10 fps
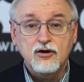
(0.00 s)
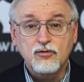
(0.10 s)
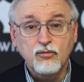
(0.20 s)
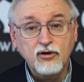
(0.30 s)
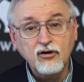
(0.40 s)

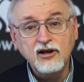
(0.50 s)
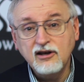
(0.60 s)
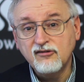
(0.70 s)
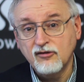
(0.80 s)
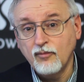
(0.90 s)
we're going to
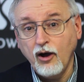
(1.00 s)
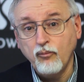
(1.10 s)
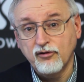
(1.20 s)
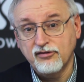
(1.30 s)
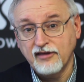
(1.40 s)
need some
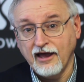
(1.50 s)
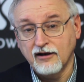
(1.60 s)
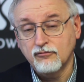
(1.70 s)
help with that.